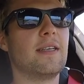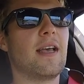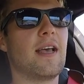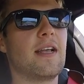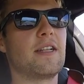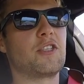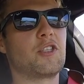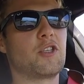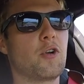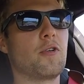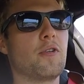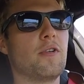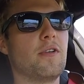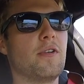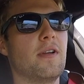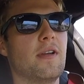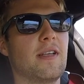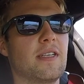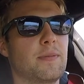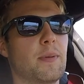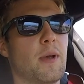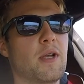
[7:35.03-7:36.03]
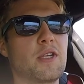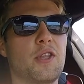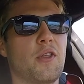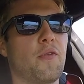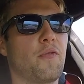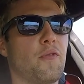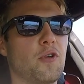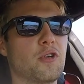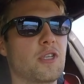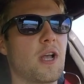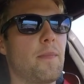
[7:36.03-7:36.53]
It's certain, especially the
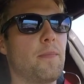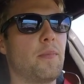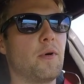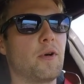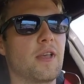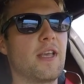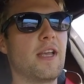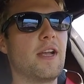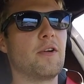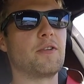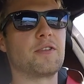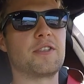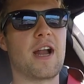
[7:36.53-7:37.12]
first couple of gears.